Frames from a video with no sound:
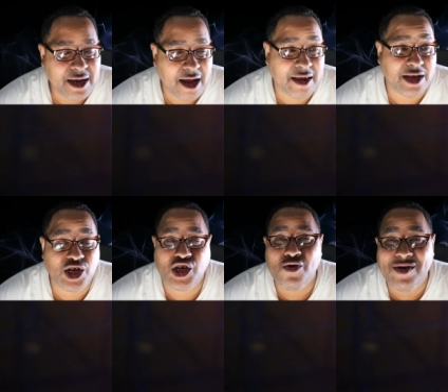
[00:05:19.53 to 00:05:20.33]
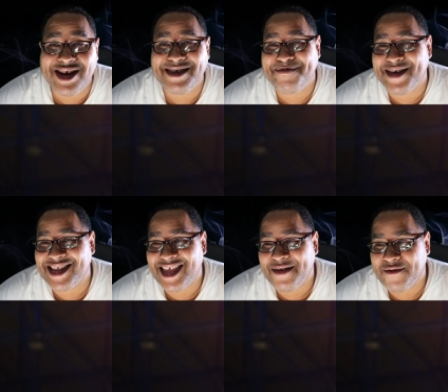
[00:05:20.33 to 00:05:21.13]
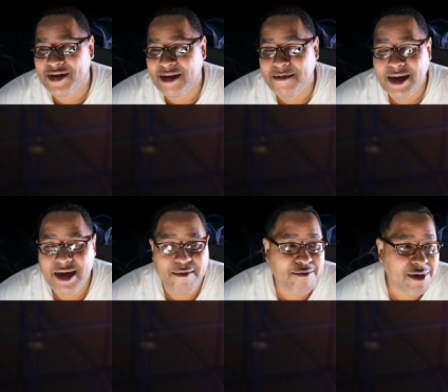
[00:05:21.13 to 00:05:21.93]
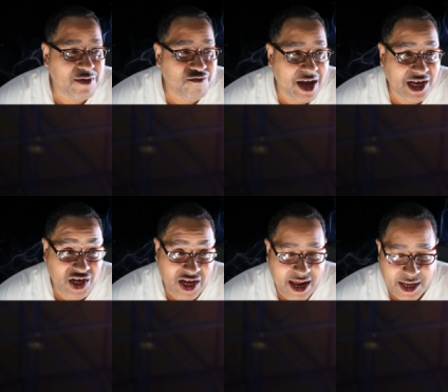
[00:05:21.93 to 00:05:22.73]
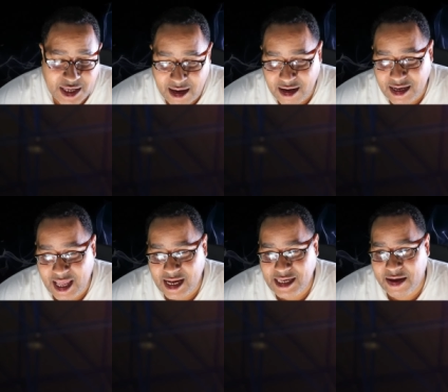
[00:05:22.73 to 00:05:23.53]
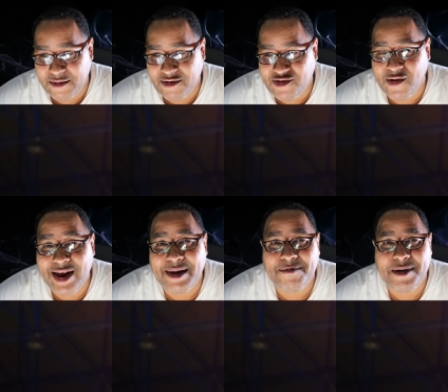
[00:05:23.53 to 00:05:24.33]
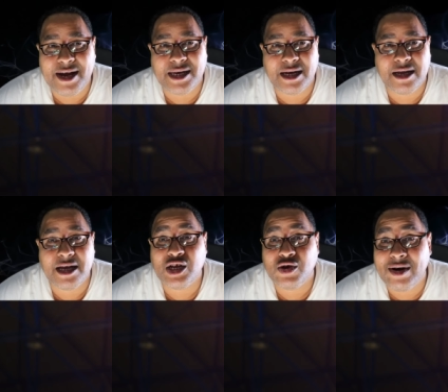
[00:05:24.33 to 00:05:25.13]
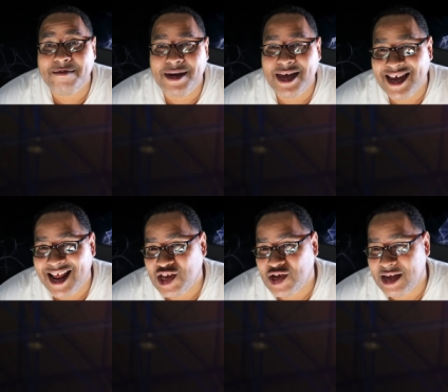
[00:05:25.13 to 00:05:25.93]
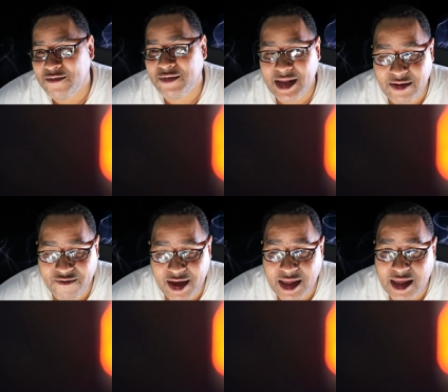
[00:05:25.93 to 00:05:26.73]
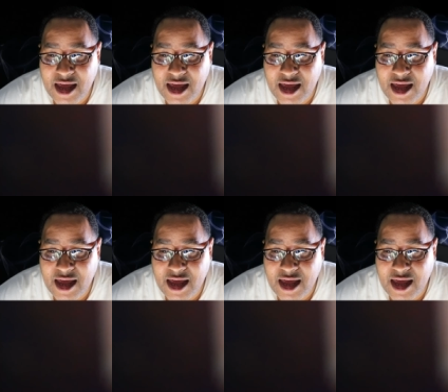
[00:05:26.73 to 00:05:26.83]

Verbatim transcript: Now, shooting is a big thing for him. Mid range shot is because, like I said, Joel Embiid is in there. Joel Embiid can actually really defend.